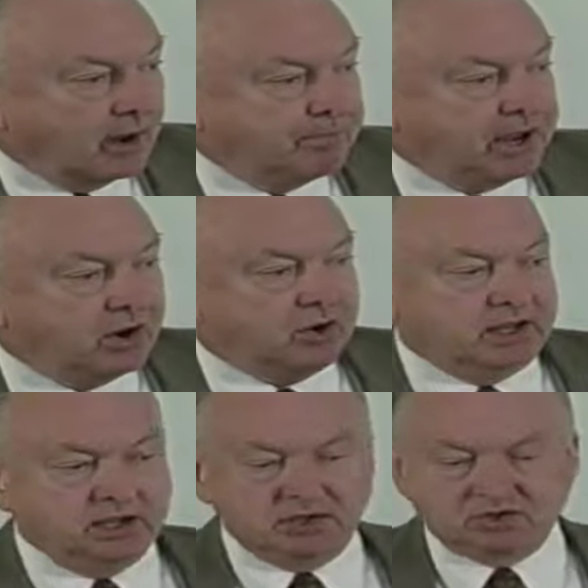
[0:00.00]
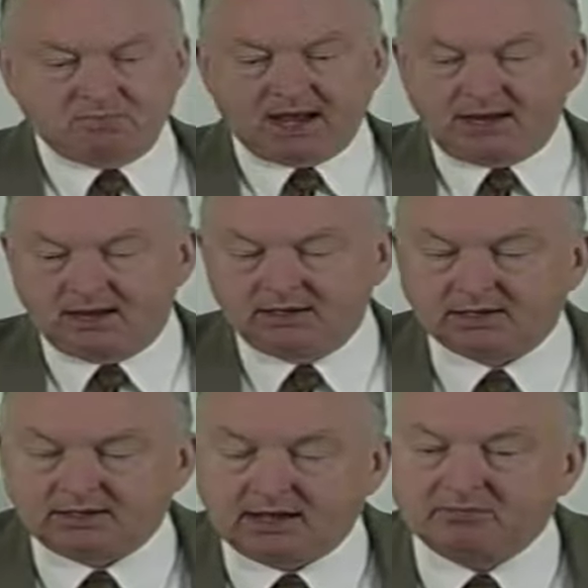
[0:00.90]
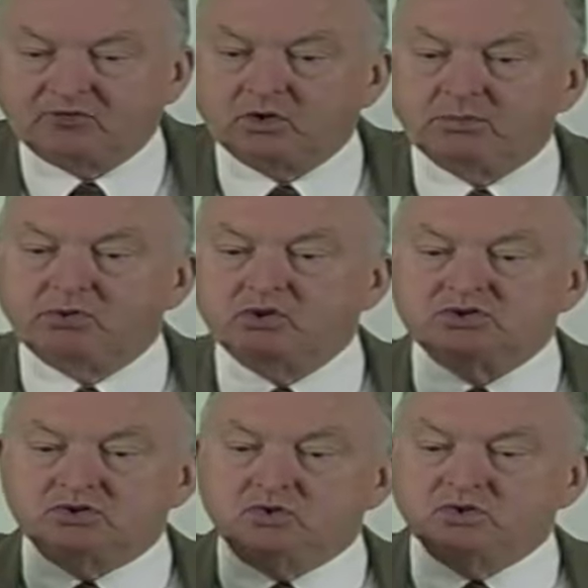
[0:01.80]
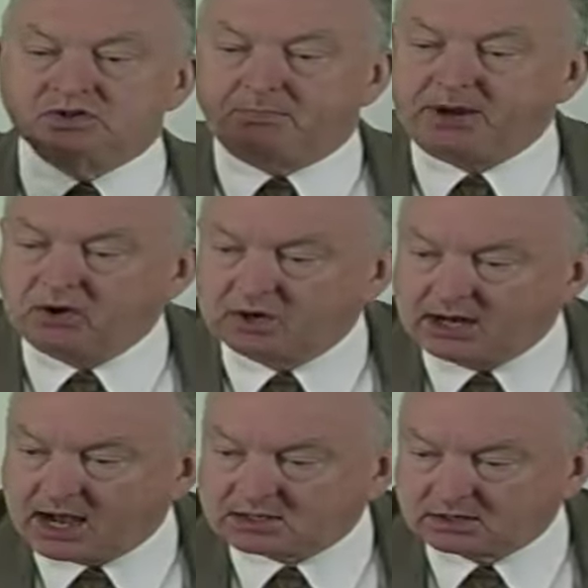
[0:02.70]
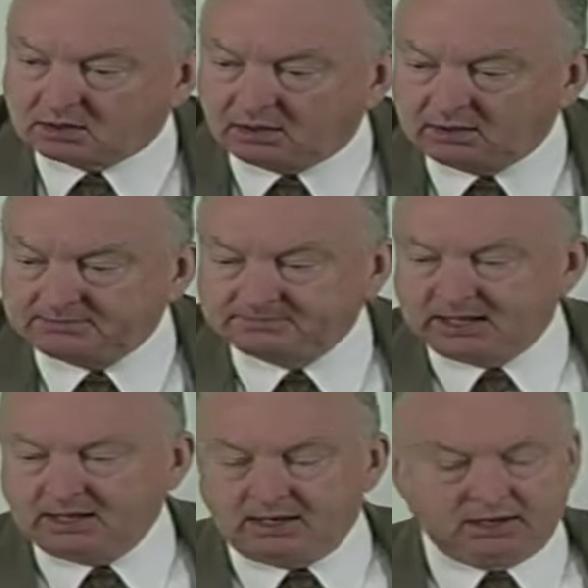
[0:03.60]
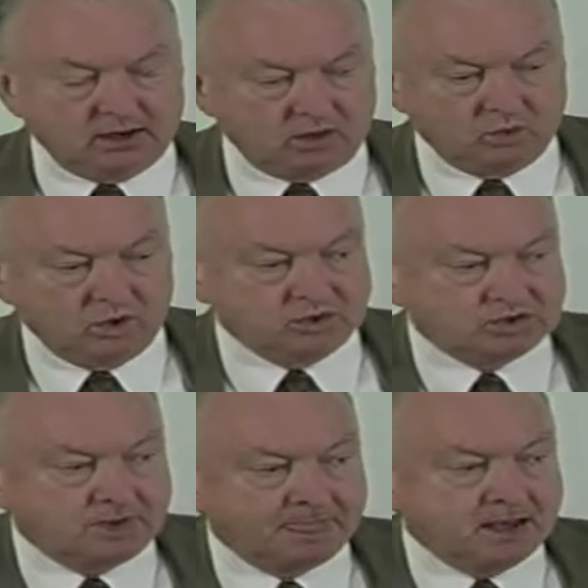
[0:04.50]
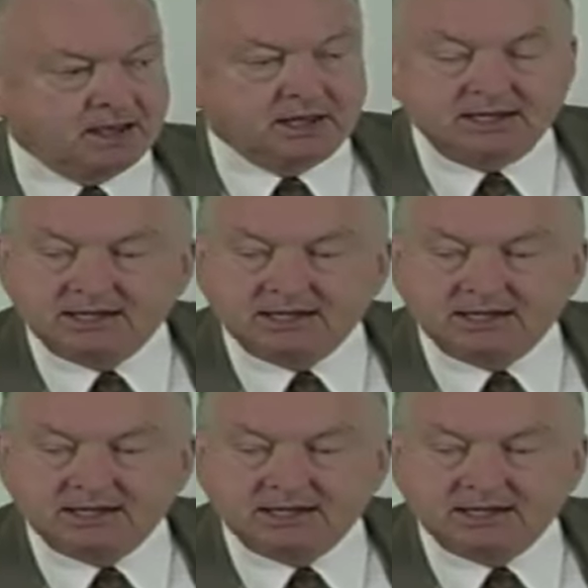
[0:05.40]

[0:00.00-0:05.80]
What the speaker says: is my nickname for a person who is a paradoxical. In other words, he